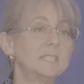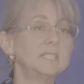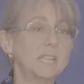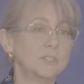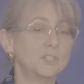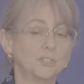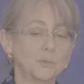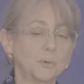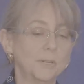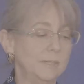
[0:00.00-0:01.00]

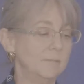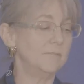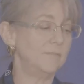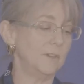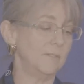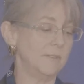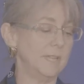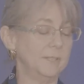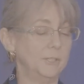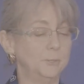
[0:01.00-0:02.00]
statutory fair
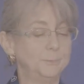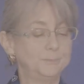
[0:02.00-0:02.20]
value.